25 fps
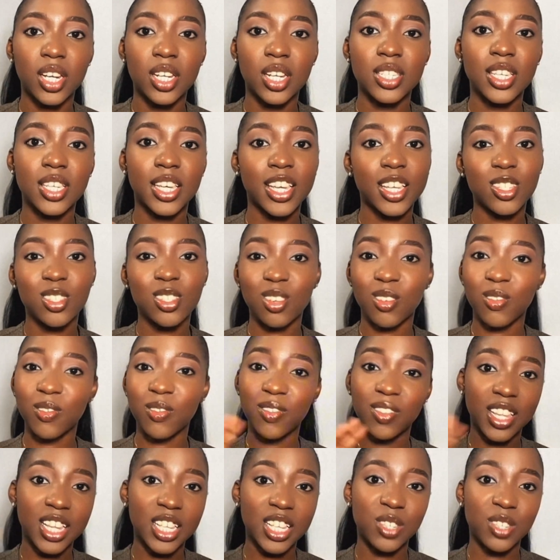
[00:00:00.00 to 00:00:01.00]
it's a case of
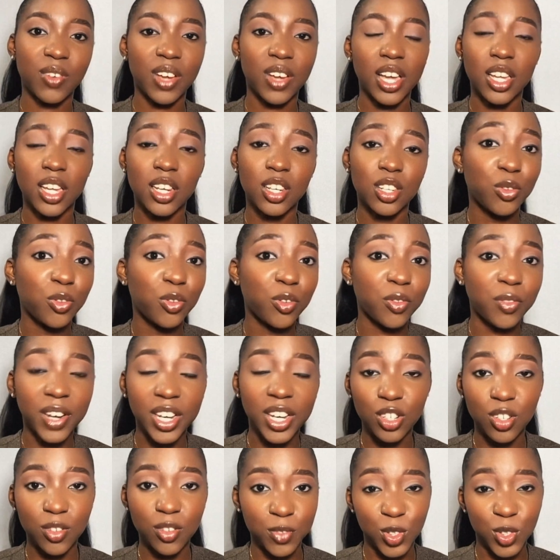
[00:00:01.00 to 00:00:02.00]
that's fine. You'll
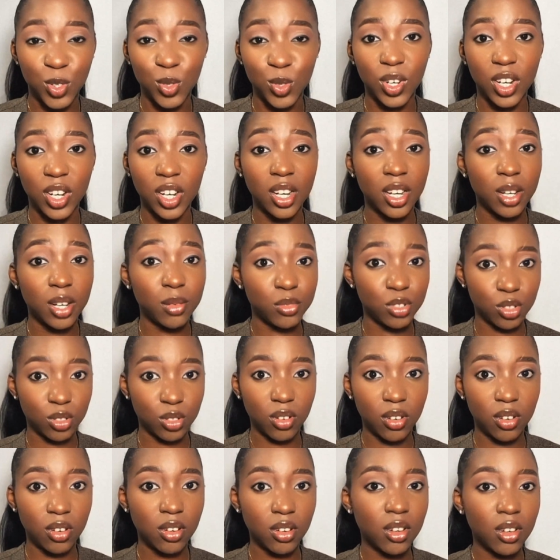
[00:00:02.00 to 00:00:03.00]
find your viewer, I'm
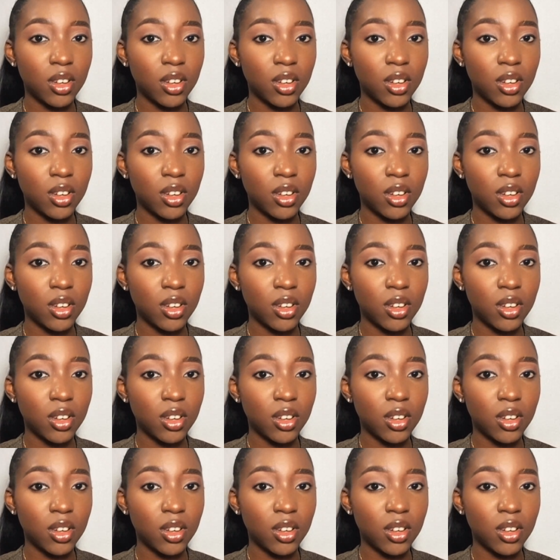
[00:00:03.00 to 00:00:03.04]
sure.